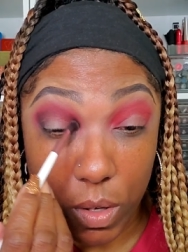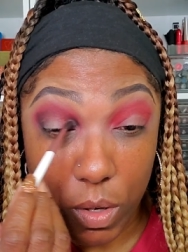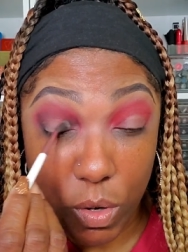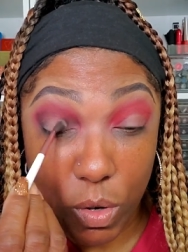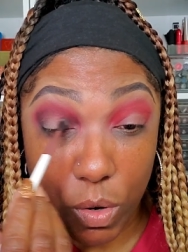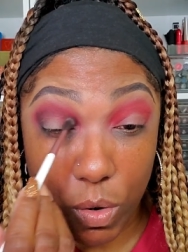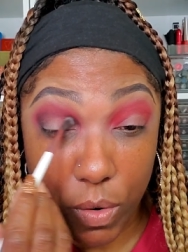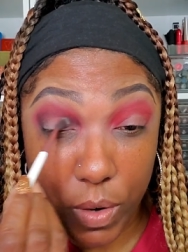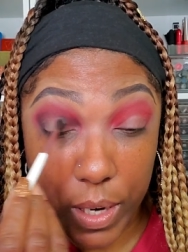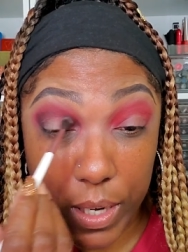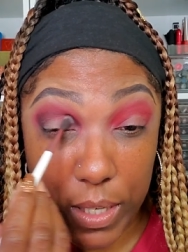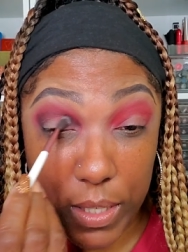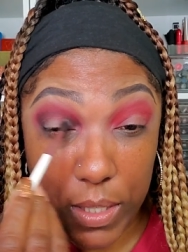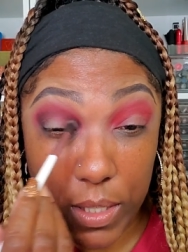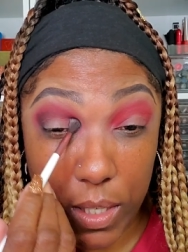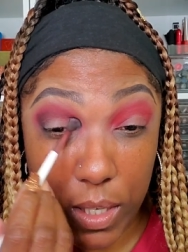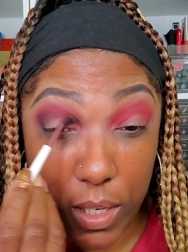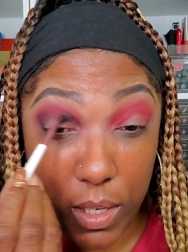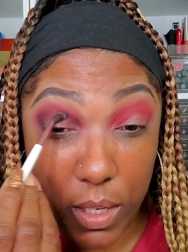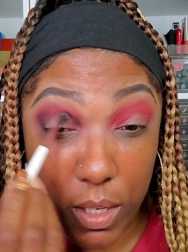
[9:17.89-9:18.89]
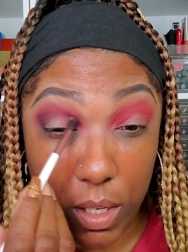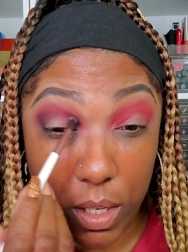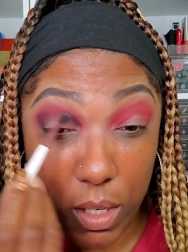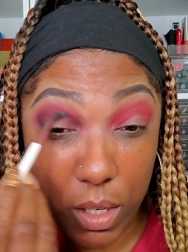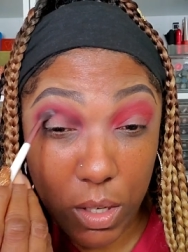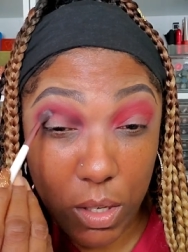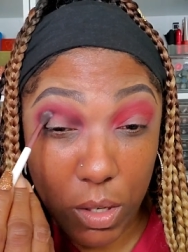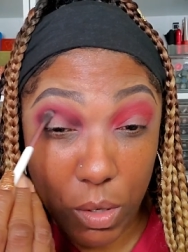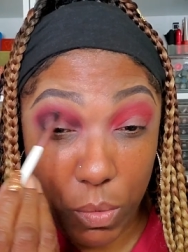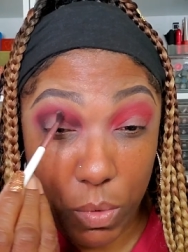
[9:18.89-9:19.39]
crazy, you
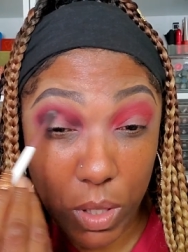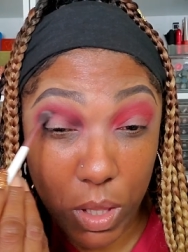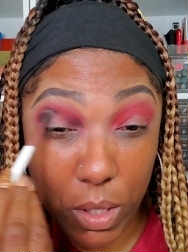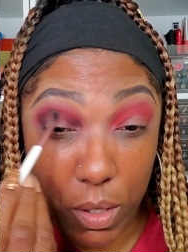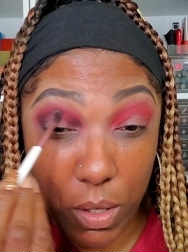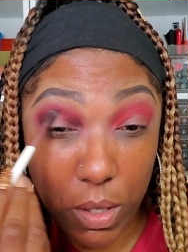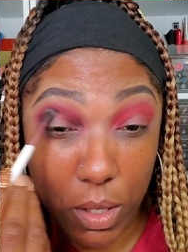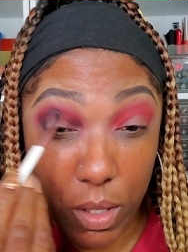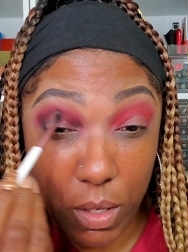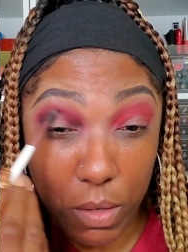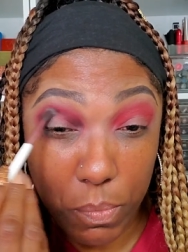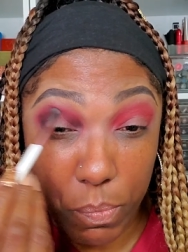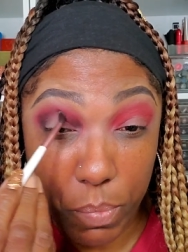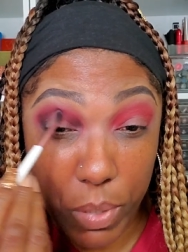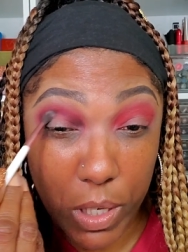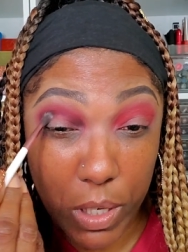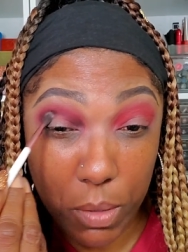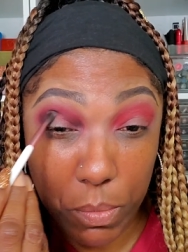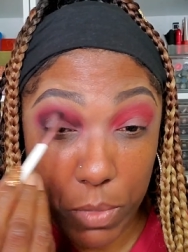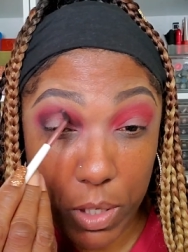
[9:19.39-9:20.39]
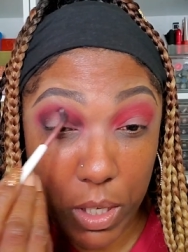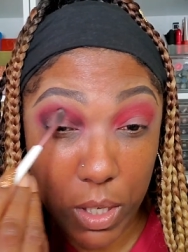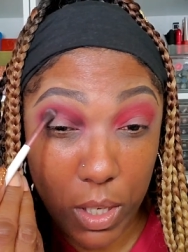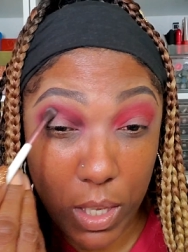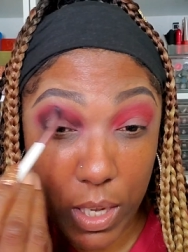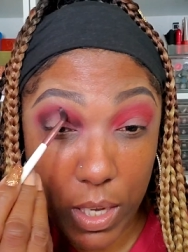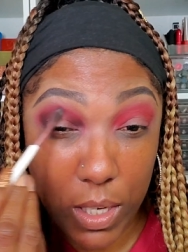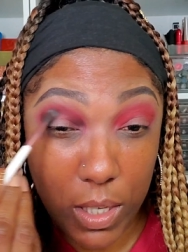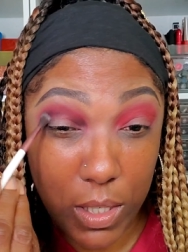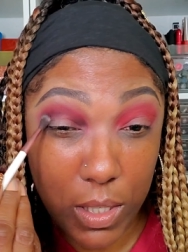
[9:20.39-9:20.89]
know, with a pigment
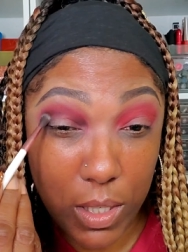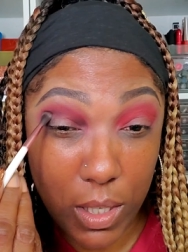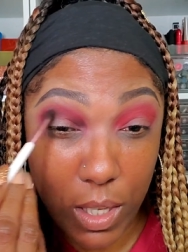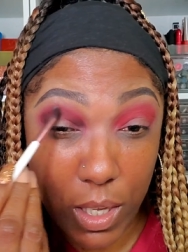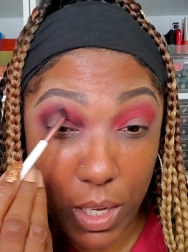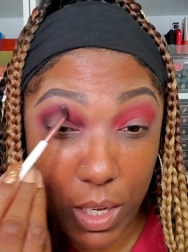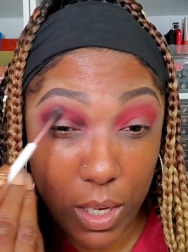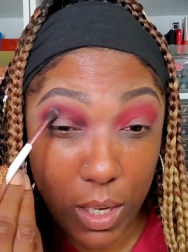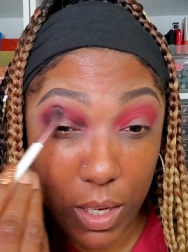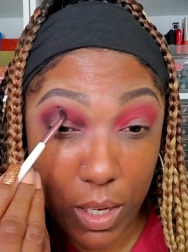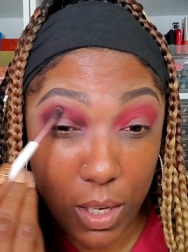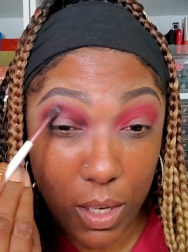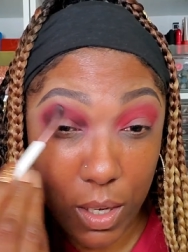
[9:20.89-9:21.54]
that is like